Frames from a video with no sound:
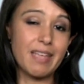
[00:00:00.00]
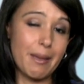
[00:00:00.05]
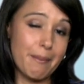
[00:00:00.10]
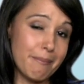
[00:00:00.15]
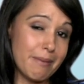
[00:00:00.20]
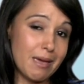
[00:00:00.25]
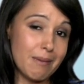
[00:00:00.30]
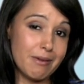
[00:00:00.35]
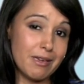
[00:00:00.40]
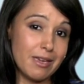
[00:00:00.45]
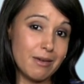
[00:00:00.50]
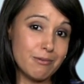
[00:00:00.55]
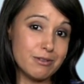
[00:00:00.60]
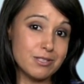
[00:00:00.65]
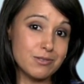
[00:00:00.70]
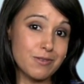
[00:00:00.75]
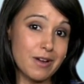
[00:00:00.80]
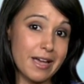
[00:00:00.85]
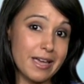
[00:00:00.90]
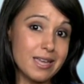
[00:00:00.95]
Maybe he
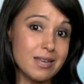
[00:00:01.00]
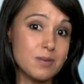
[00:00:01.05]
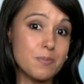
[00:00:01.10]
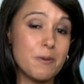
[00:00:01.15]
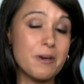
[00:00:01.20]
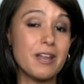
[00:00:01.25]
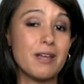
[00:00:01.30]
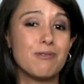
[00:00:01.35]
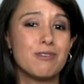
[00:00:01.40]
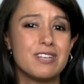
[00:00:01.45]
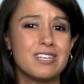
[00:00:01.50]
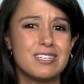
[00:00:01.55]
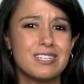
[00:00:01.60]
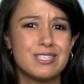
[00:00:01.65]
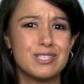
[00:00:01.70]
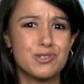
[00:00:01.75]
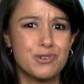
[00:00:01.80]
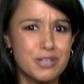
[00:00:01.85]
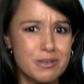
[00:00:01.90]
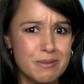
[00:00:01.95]
was right, but I wanted to
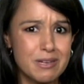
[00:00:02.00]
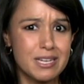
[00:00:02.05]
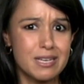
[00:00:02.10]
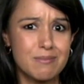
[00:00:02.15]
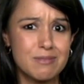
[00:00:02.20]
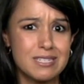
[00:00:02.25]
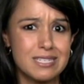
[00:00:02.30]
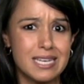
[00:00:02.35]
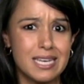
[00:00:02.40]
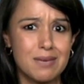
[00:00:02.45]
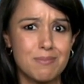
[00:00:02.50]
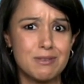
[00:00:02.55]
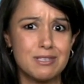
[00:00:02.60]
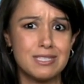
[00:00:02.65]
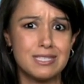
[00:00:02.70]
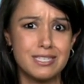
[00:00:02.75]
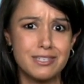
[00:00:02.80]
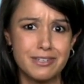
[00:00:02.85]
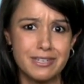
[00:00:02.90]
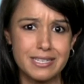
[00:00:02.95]
scream at him to take me
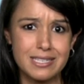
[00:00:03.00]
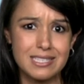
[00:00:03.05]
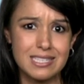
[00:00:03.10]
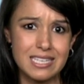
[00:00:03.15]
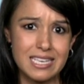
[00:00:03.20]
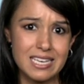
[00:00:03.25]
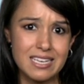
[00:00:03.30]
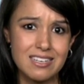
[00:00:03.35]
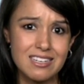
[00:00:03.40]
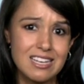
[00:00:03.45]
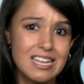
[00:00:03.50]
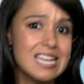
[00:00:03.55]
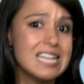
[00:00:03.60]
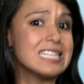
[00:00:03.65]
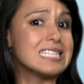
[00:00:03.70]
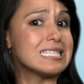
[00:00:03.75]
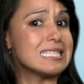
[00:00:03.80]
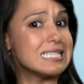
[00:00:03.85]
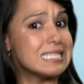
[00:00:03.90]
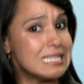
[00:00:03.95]
seriously.
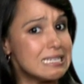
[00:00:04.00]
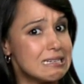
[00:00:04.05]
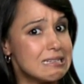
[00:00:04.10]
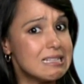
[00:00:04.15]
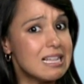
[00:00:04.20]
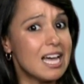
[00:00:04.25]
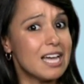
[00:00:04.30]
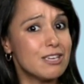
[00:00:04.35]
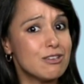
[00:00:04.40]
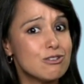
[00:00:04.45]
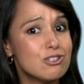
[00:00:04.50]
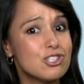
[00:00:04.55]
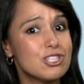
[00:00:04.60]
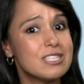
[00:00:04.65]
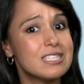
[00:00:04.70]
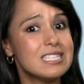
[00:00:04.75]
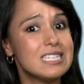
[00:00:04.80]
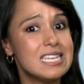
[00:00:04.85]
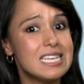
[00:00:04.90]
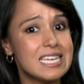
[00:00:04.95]
Still, I usually
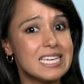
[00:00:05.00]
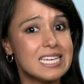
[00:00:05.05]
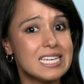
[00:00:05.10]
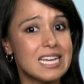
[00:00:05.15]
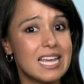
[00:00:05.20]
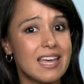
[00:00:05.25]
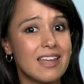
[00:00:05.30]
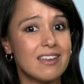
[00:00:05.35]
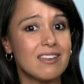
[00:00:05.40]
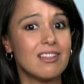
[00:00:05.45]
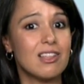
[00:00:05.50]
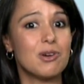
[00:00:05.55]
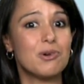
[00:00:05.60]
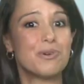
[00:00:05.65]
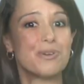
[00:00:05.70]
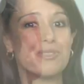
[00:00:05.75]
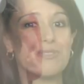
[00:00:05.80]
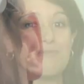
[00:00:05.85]
sneak in and lower